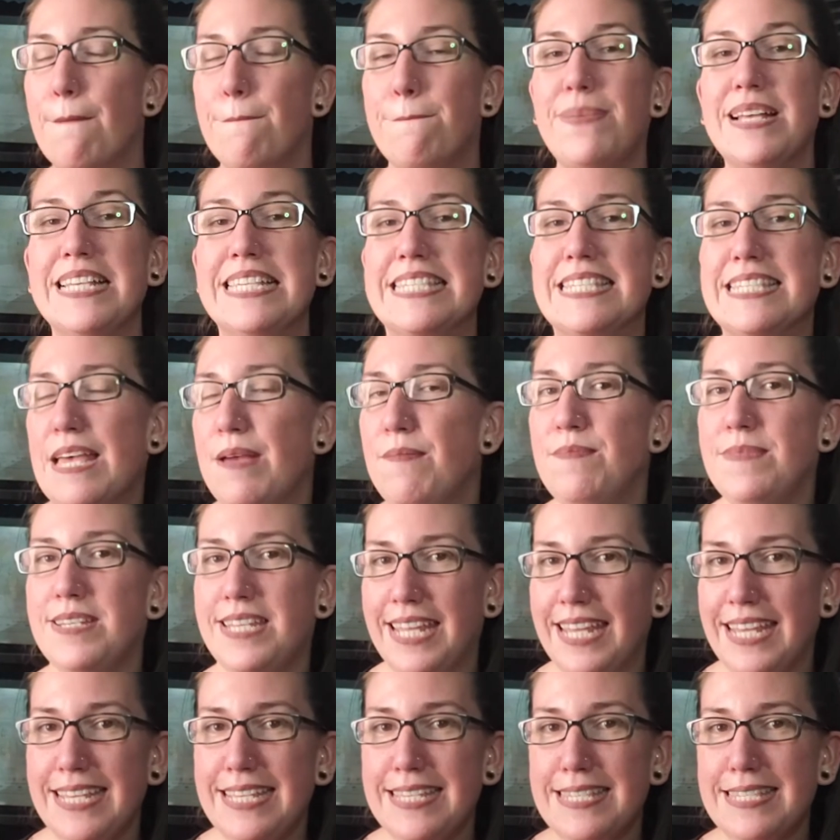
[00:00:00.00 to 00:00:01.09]
But some
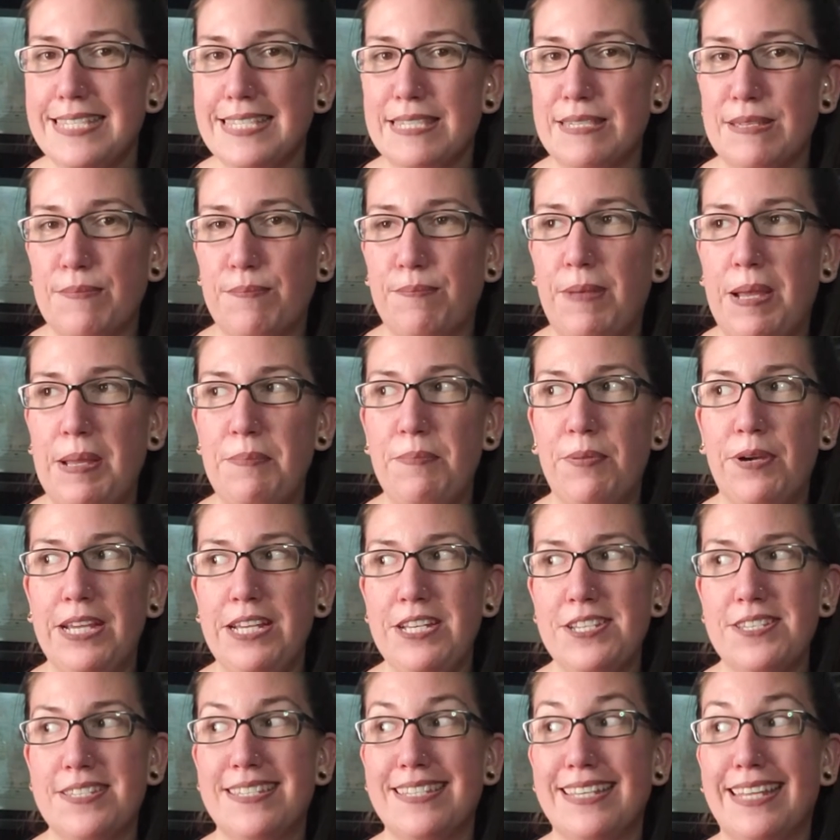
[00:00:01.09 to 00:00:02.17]
days, my brain
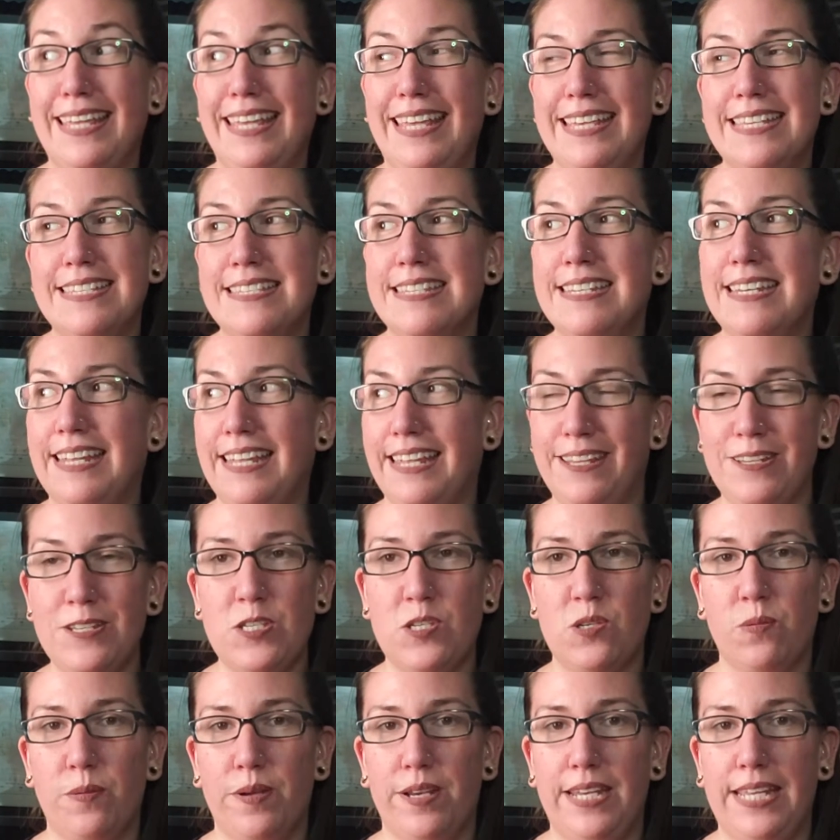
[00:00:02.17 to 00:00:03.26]
just isn't
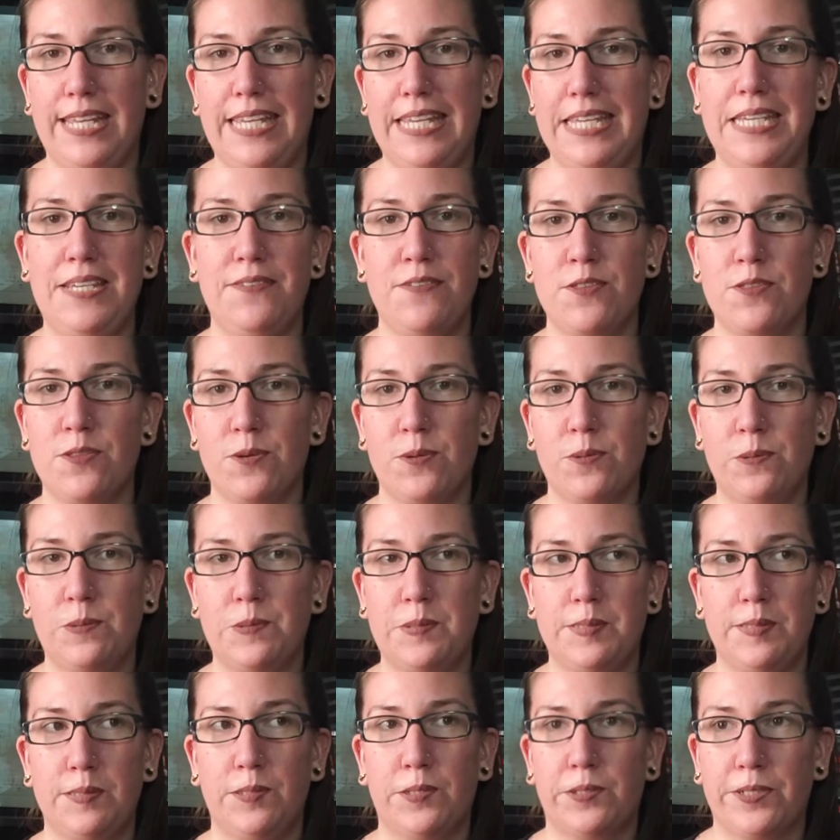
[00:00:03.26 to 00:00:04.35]
into it, even though
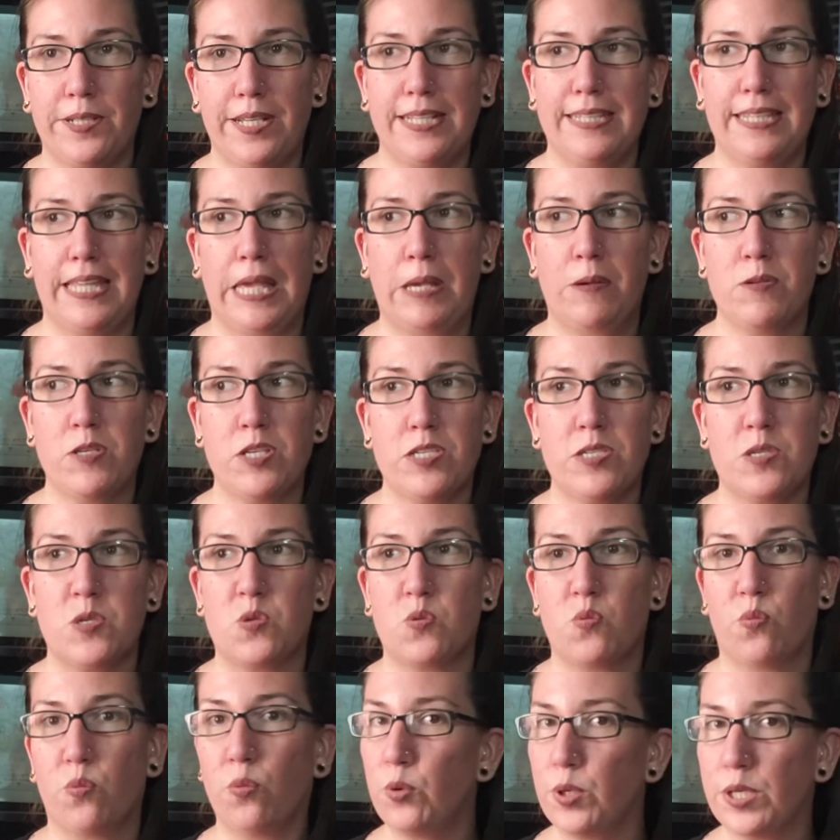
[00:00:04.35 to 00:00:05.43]
learning languages is
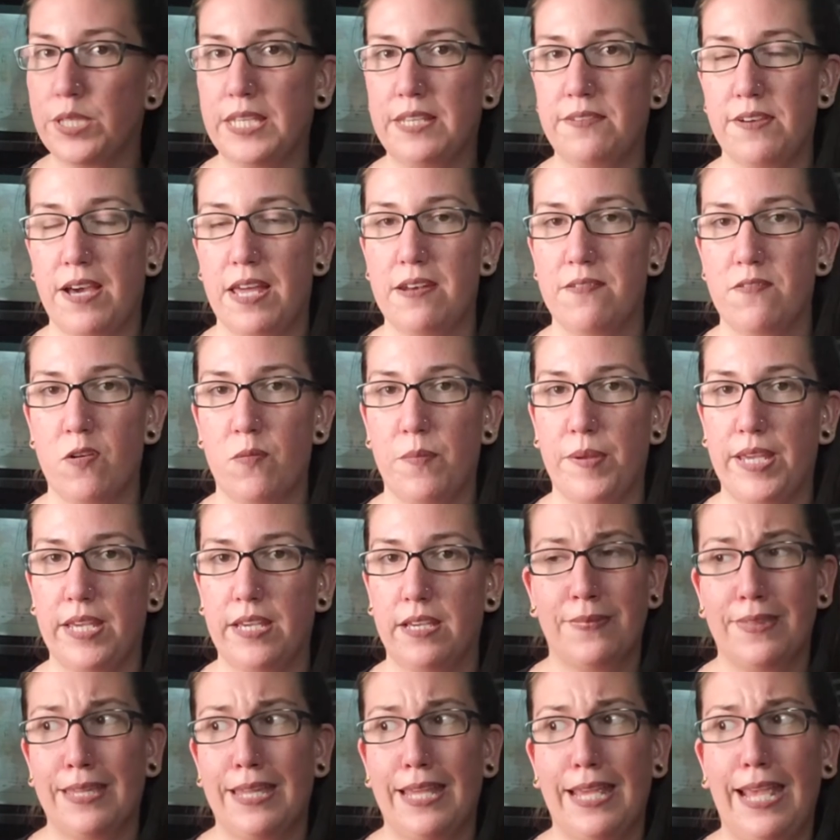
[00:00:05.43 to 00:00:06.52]
really fun for me.
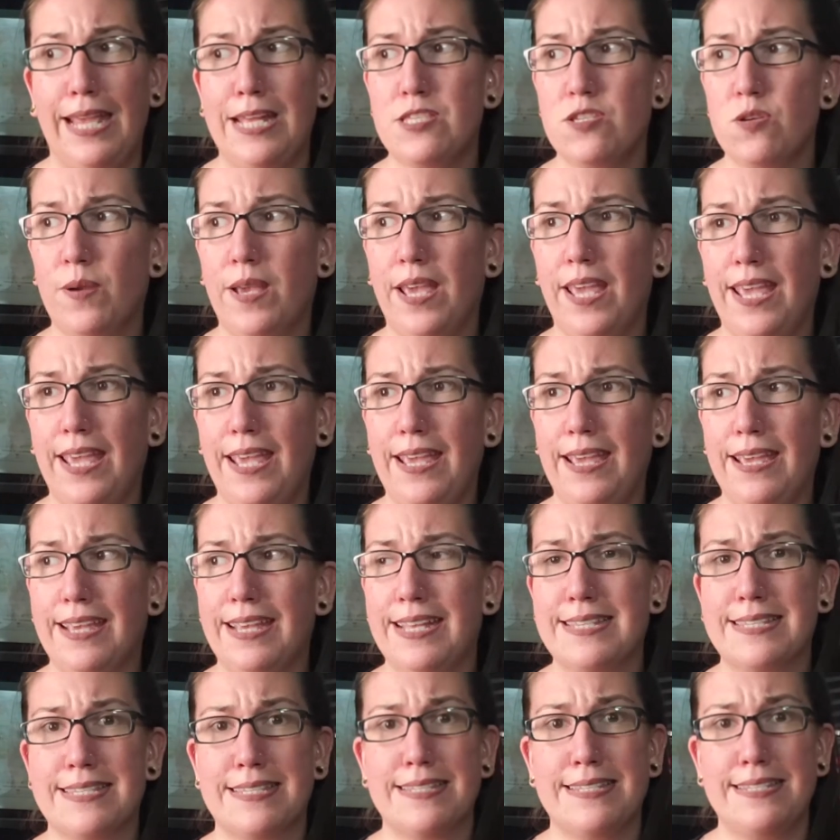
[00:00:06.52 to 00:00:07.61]
It's okay,
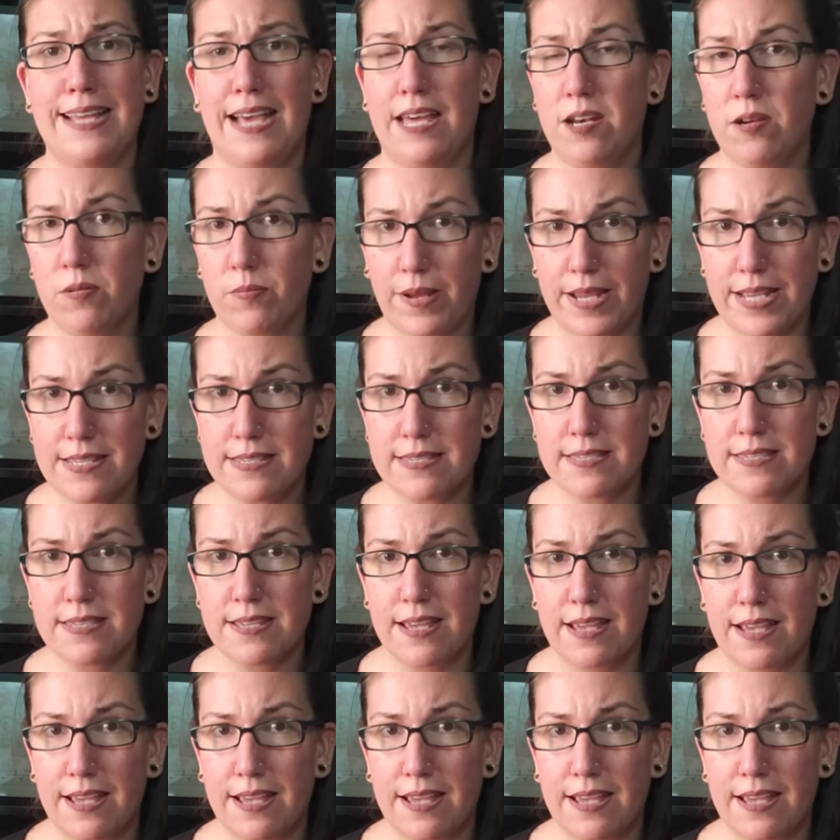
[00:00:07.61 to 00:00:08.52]
it's not a race.